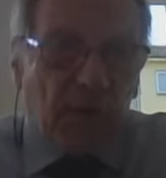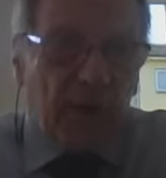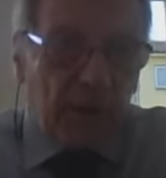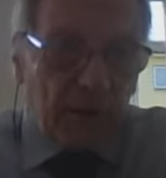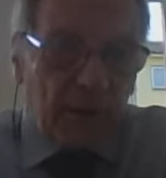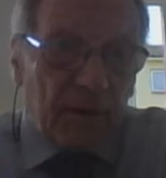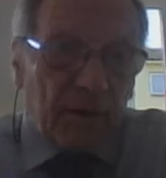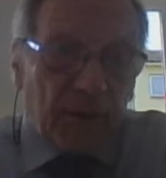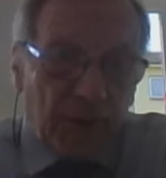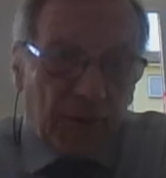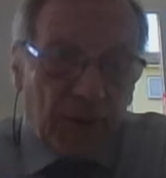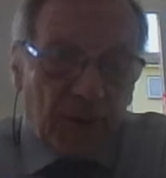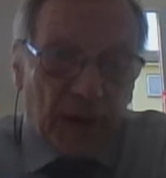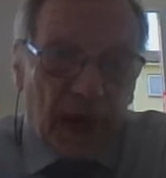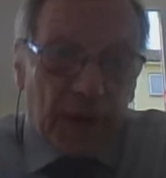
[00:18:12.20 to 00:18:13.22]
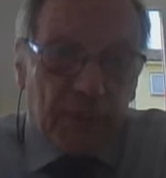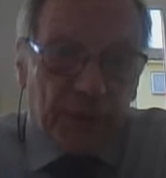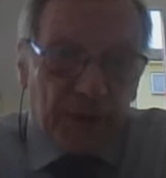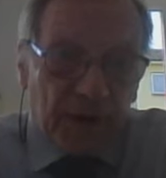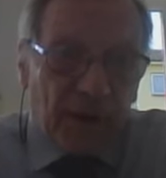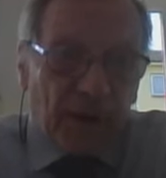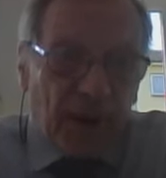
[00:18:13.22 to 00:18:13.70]
that the
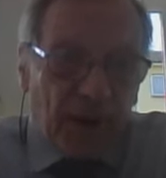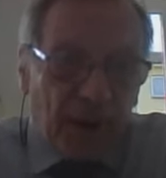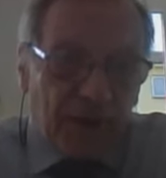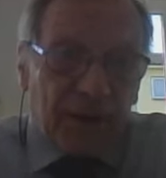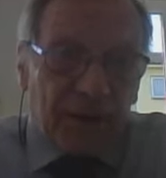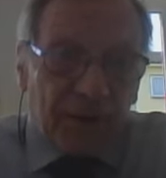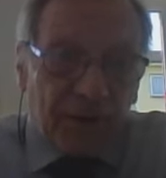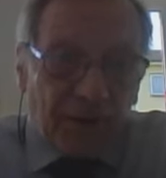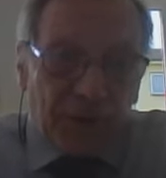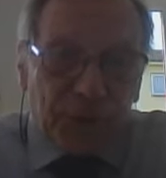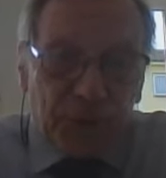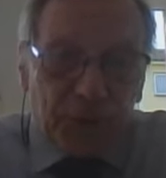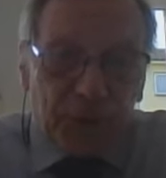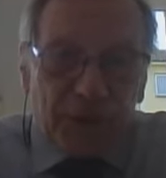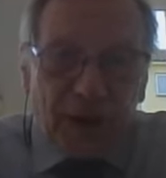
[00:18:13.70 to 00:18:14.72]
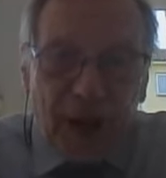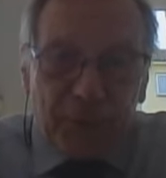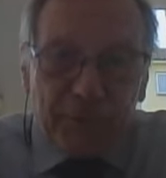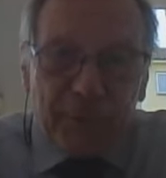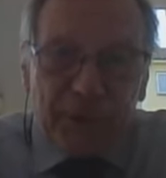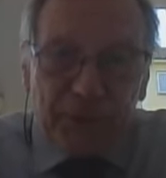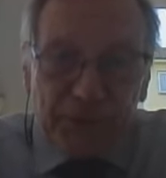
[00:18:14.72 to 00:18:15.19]
library, the Druid
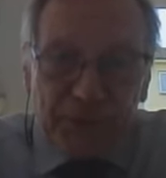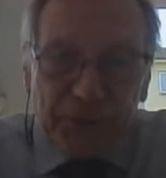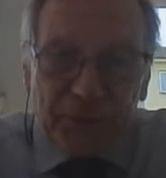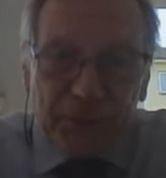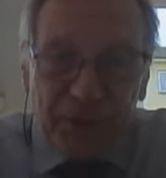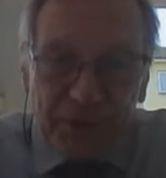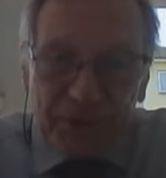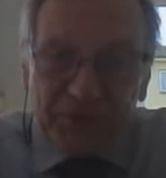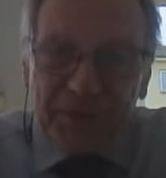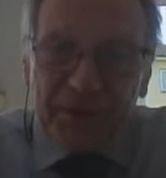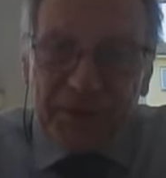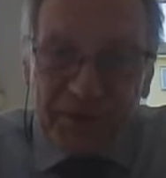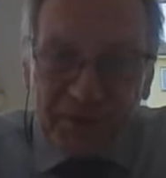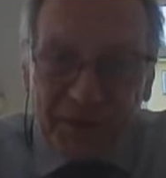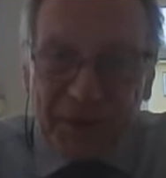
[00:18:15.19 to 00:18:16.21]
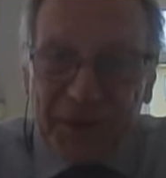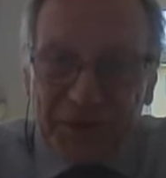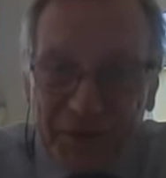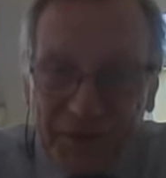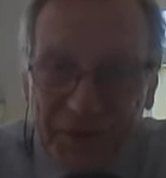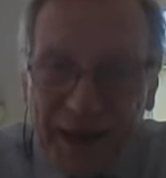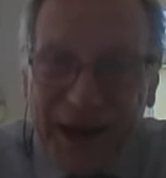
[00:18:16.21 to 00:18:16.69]
Library, was burnt, because we
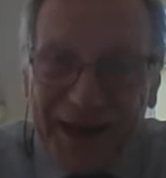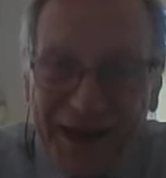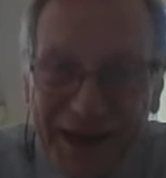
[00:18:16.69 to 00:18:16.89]
would have had